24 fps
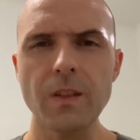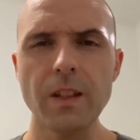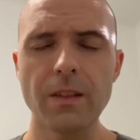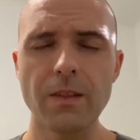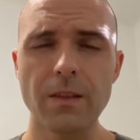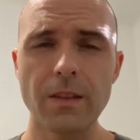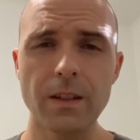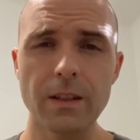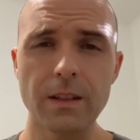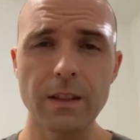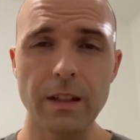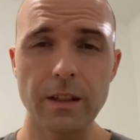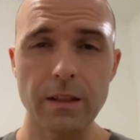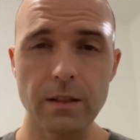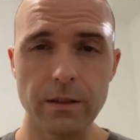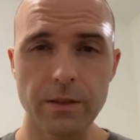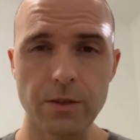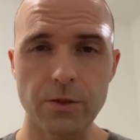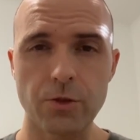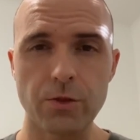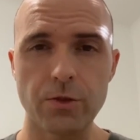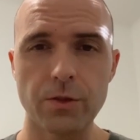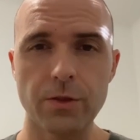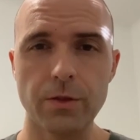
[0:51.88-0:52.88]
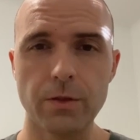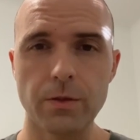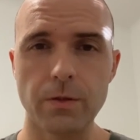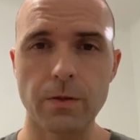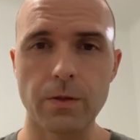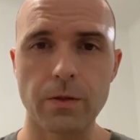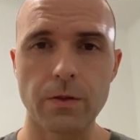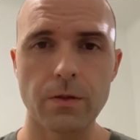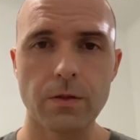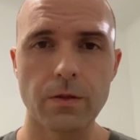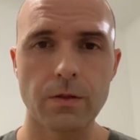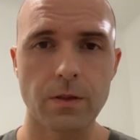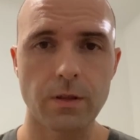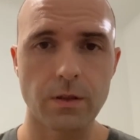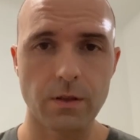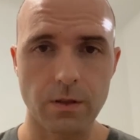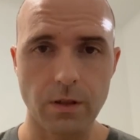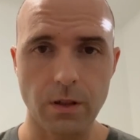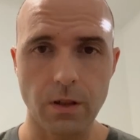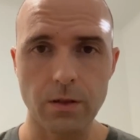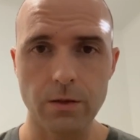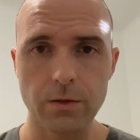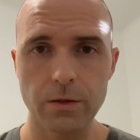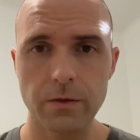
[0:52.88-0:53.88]
Then I'll introduce
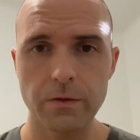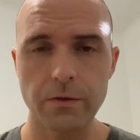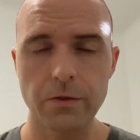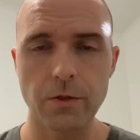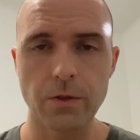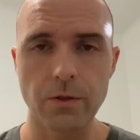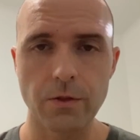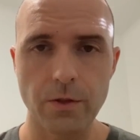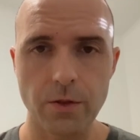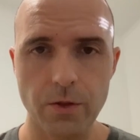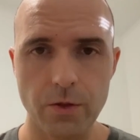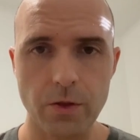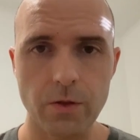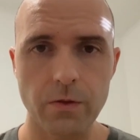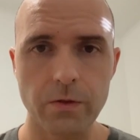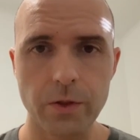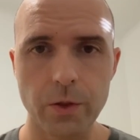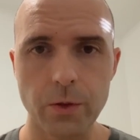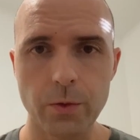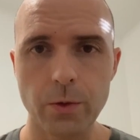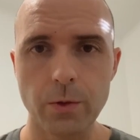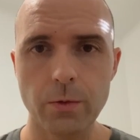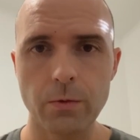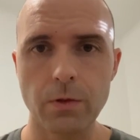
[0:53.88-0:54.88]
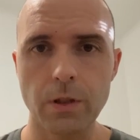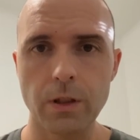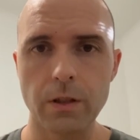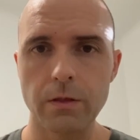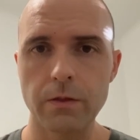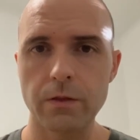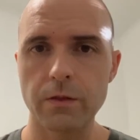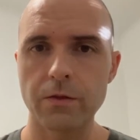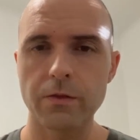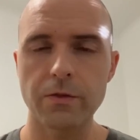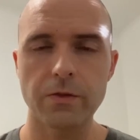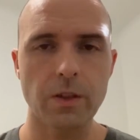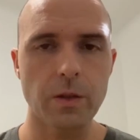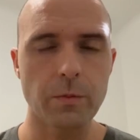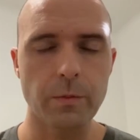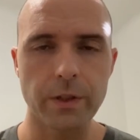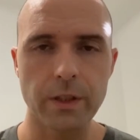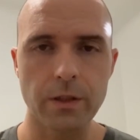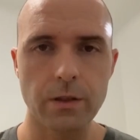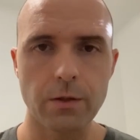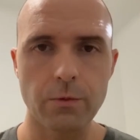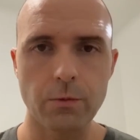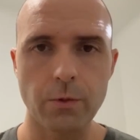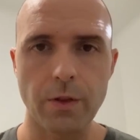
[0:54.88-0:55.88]
Syzkaller for those of you who aren't
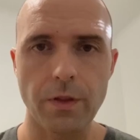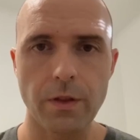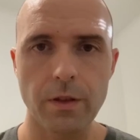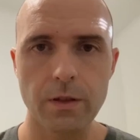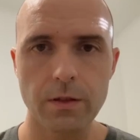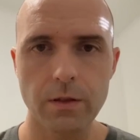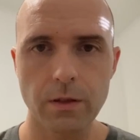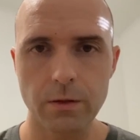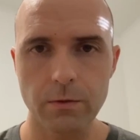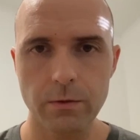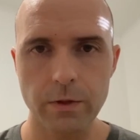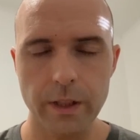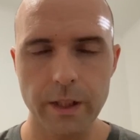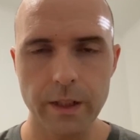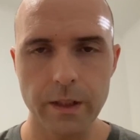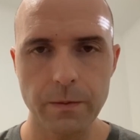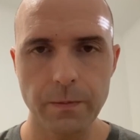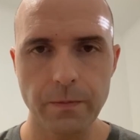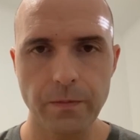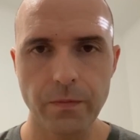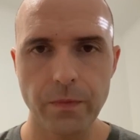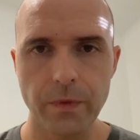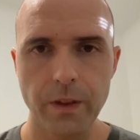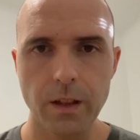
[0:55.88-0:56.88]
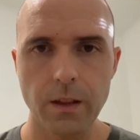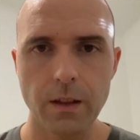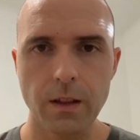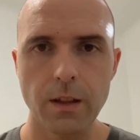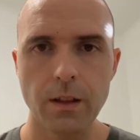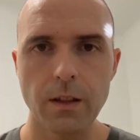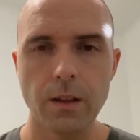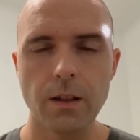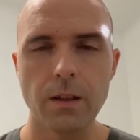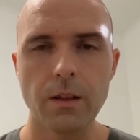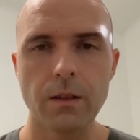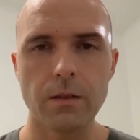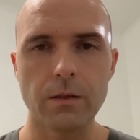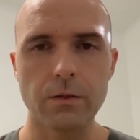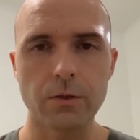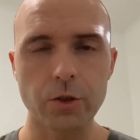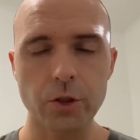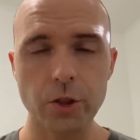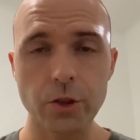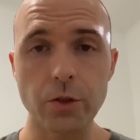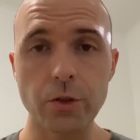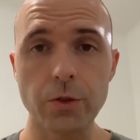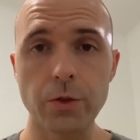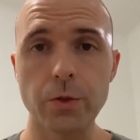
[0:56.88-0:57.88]
familiar with it already. I'll
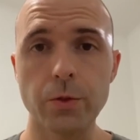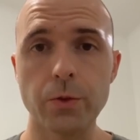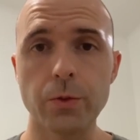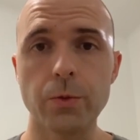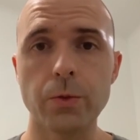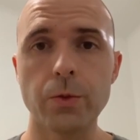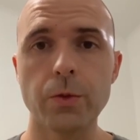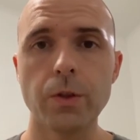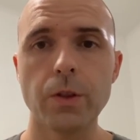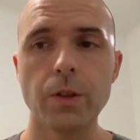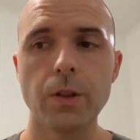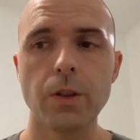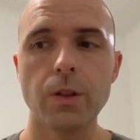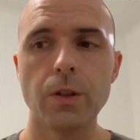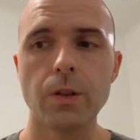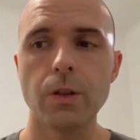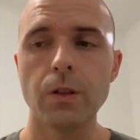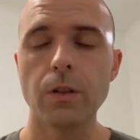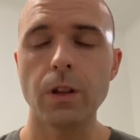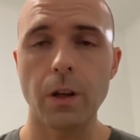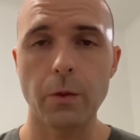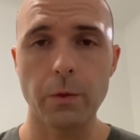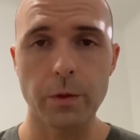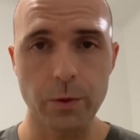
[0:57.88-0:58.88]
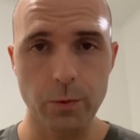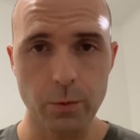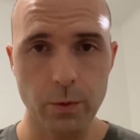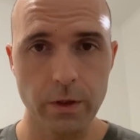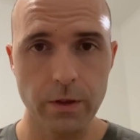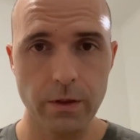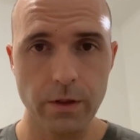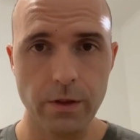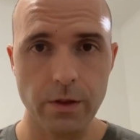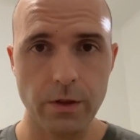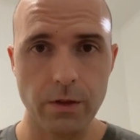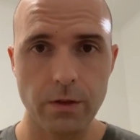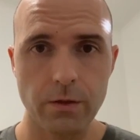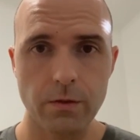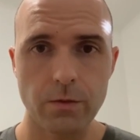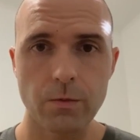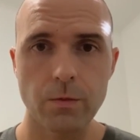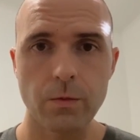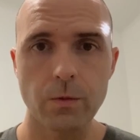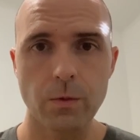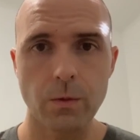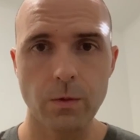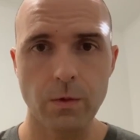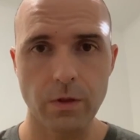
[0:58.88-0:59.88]
show you how it works,
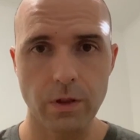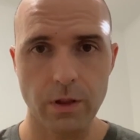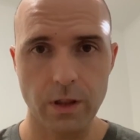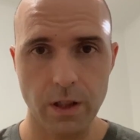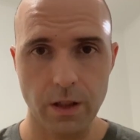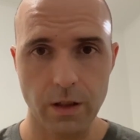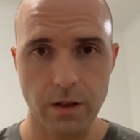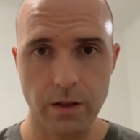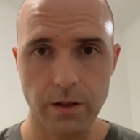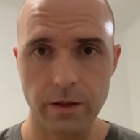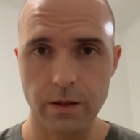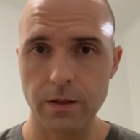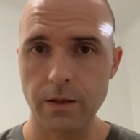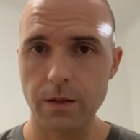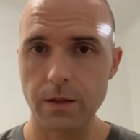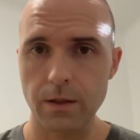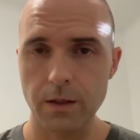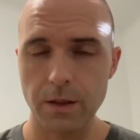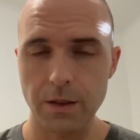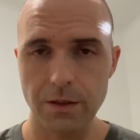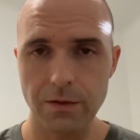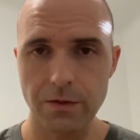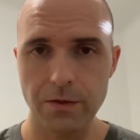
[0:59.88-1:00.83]
what are its key